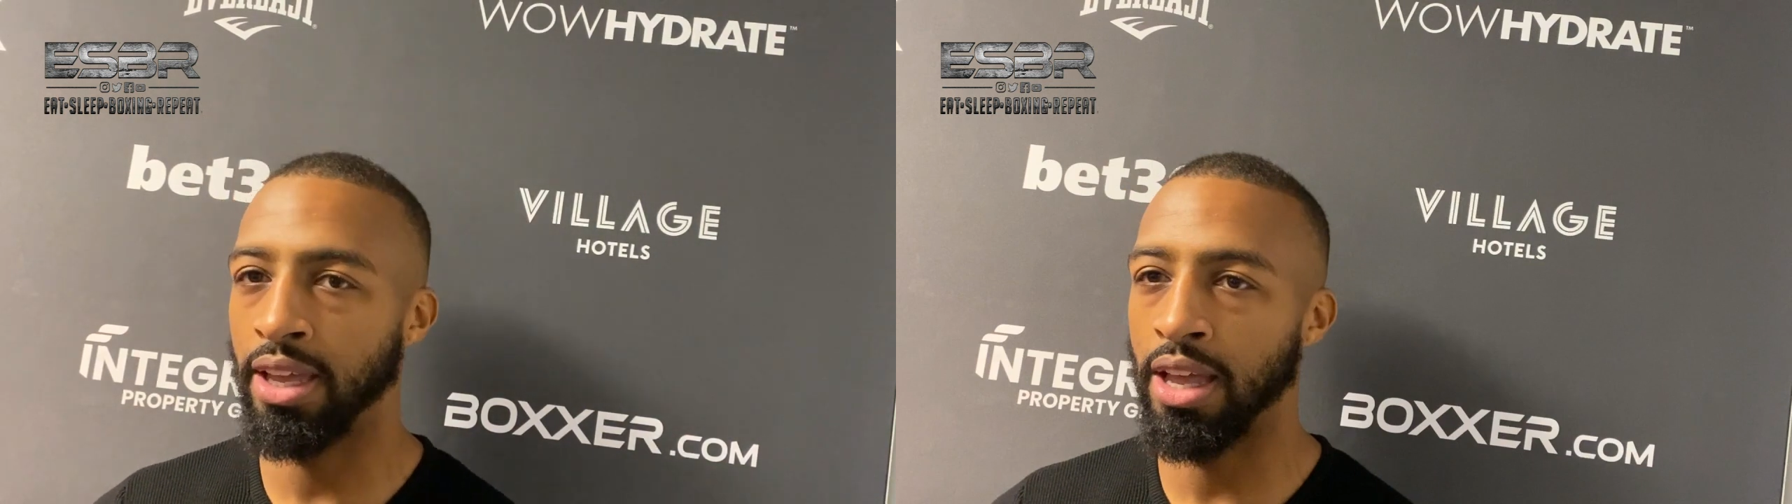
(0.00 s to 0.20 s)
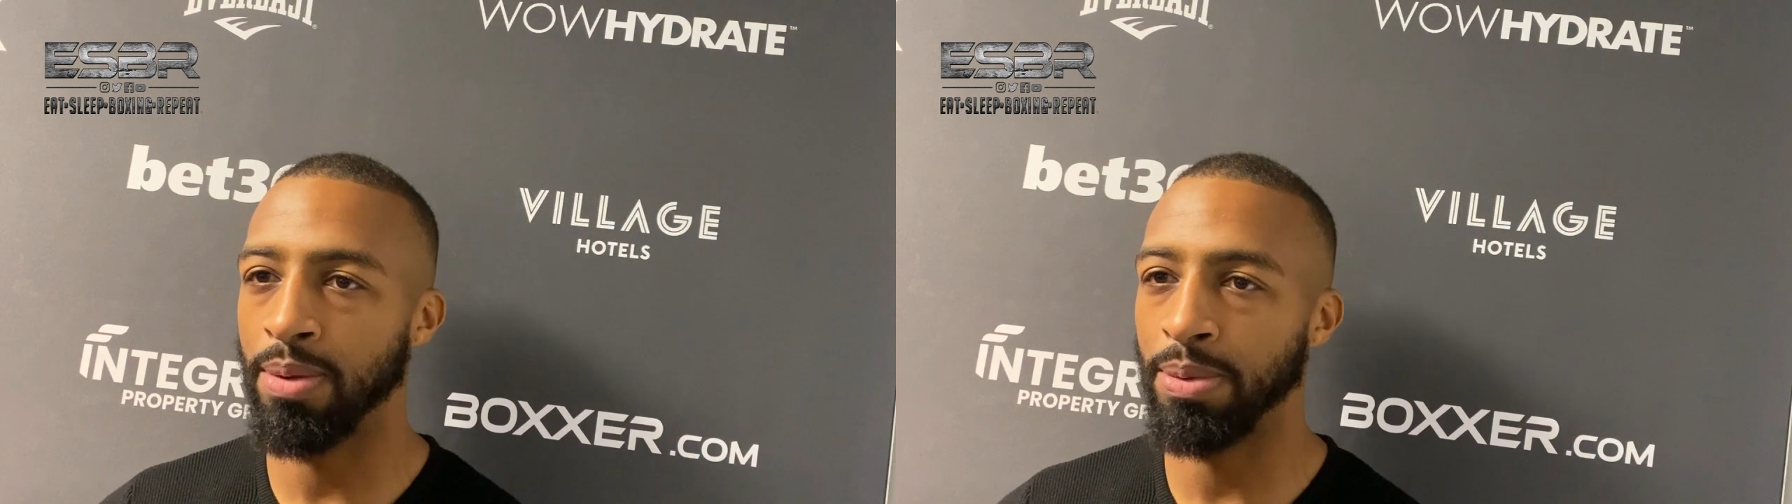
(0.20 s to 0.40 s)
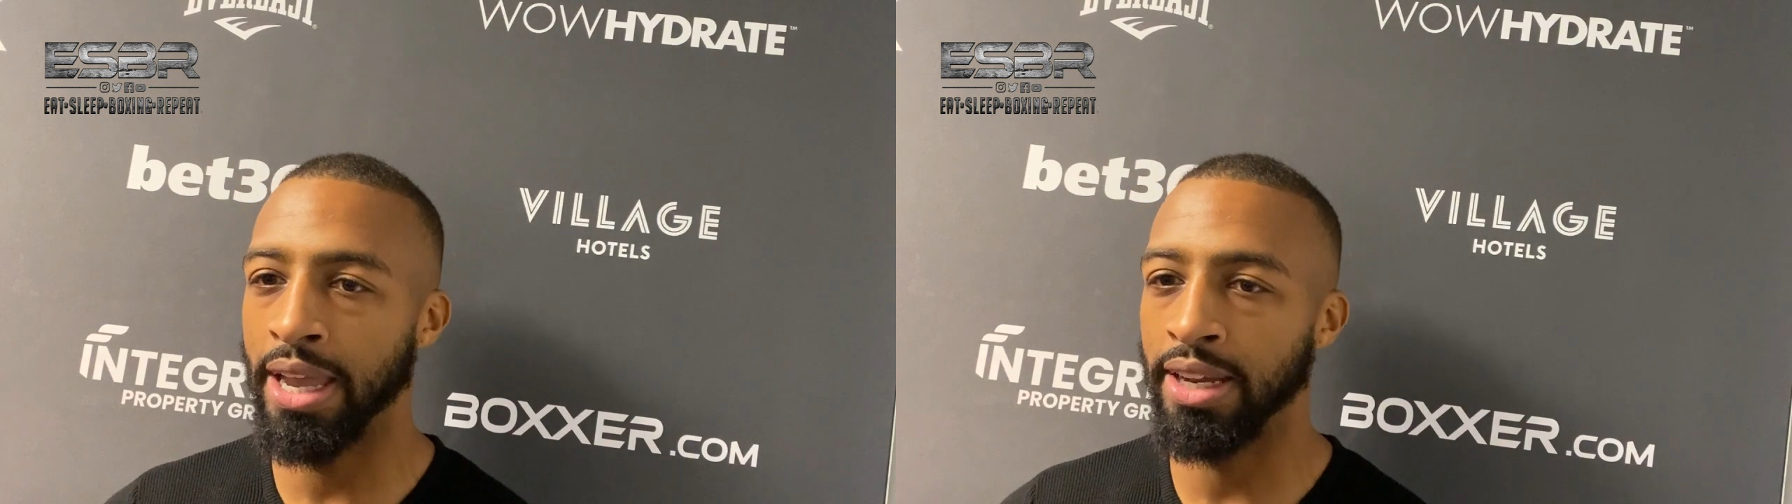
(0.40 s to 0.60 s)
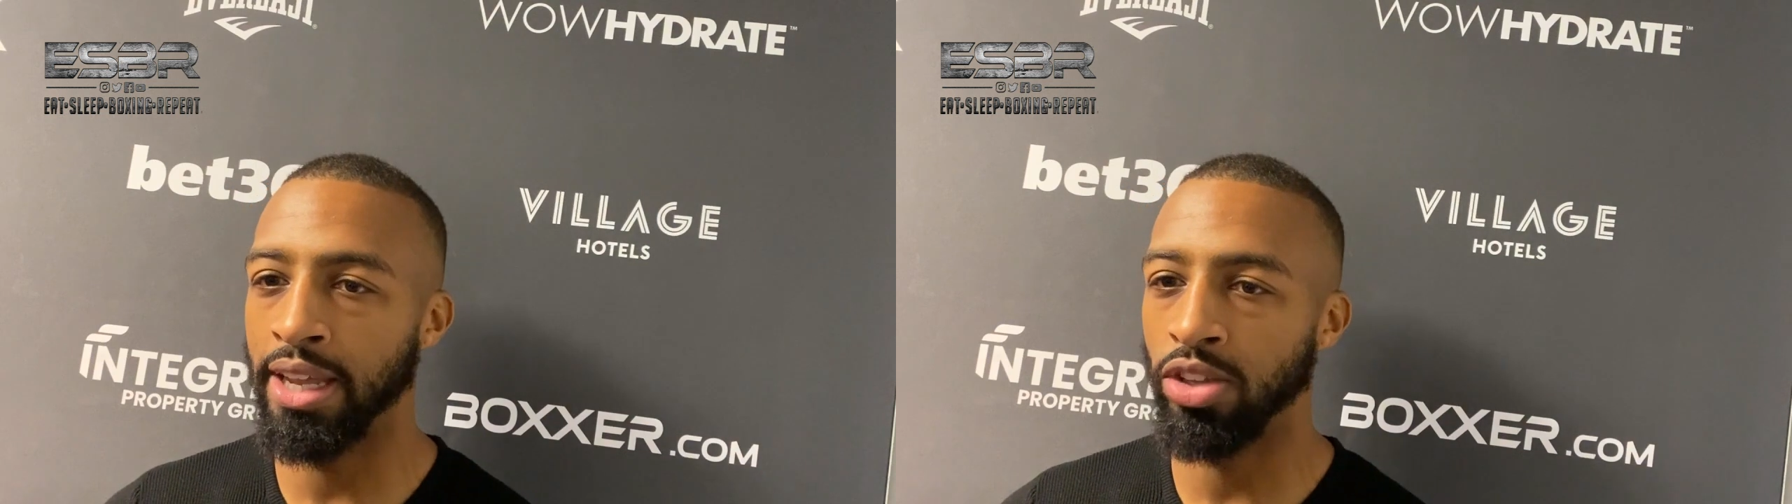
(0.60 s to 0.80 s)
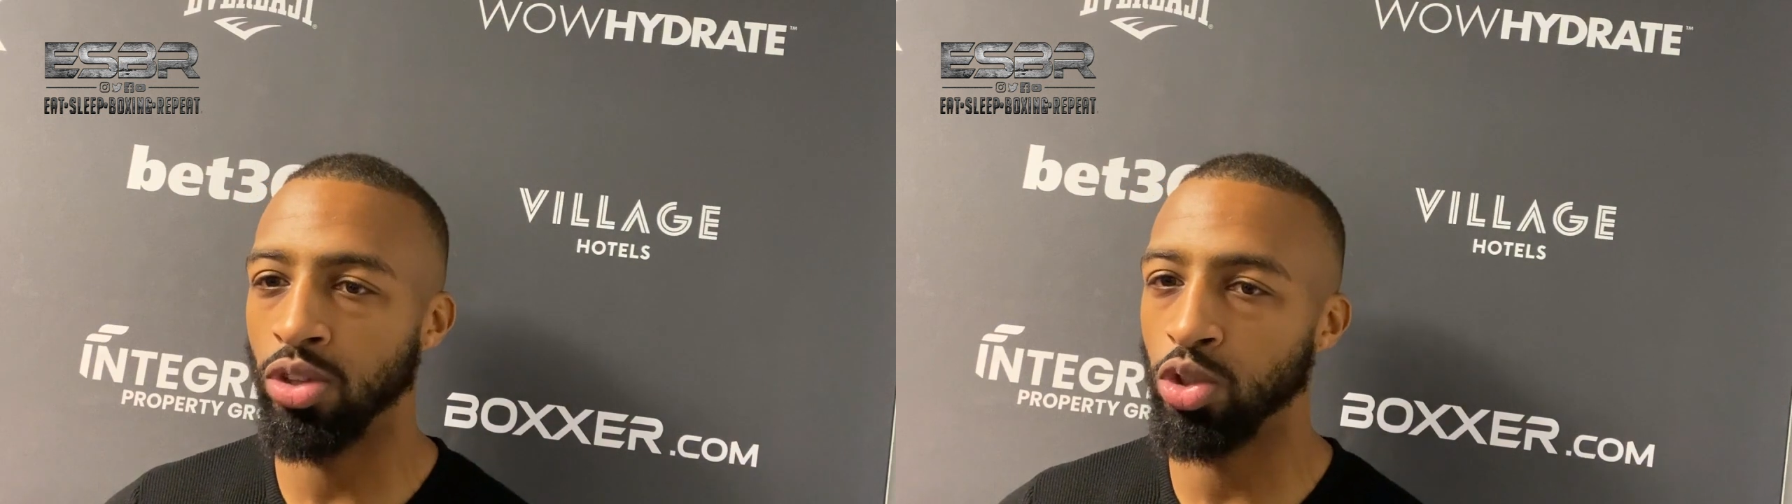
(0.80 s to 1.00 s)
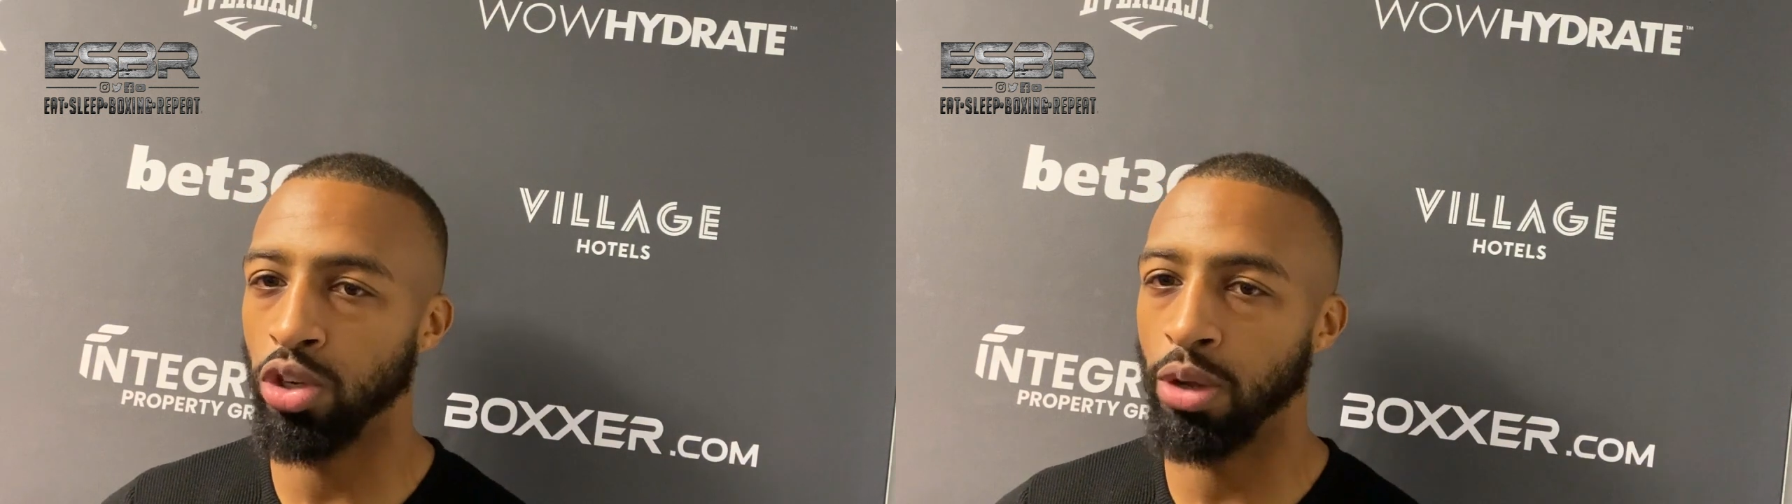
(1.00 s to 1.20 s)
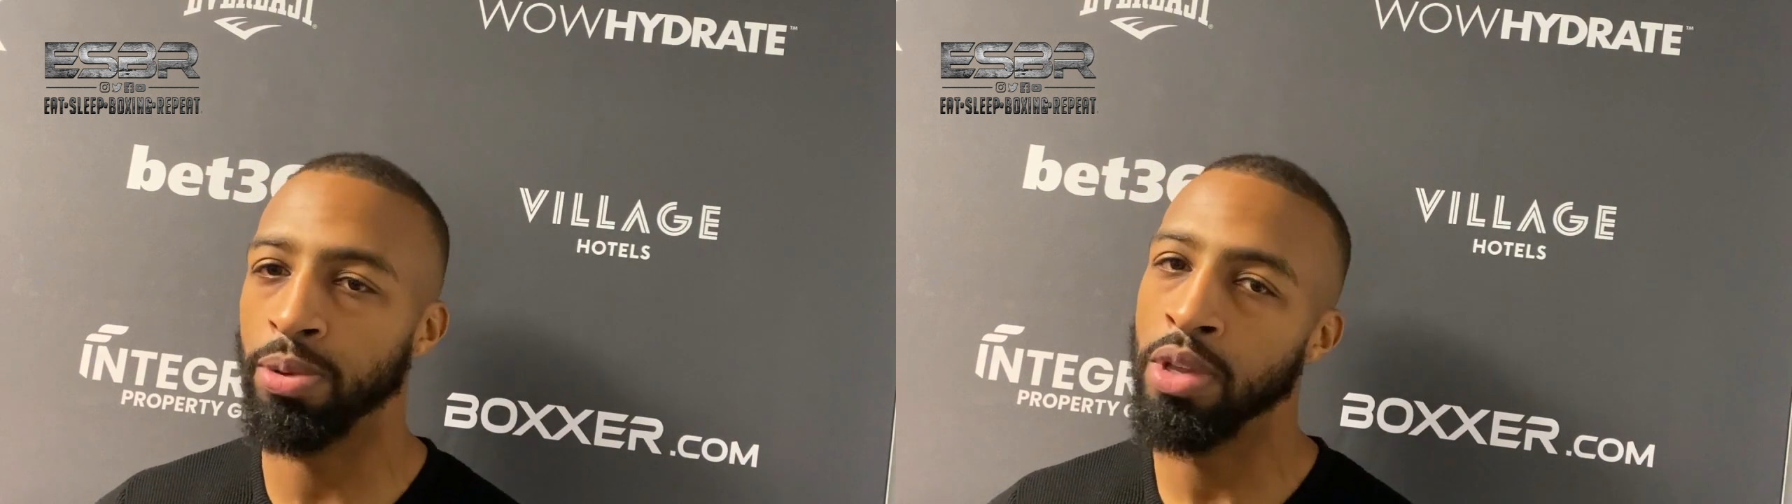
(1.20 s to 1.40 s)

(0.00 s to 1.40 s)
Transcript: Um, get in there, you do the job,